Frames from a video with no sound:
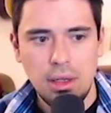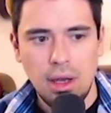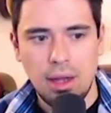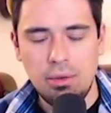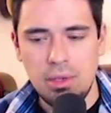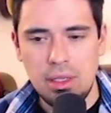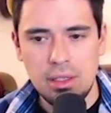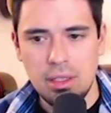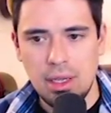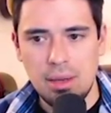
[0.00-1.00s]
I don't need it
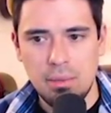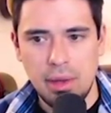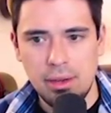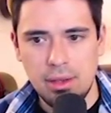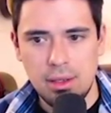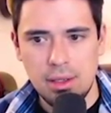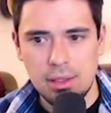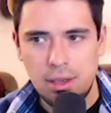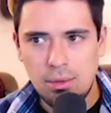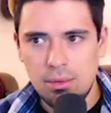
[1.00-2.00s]
to get better than this.
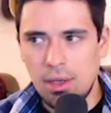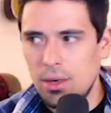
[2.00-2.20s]
I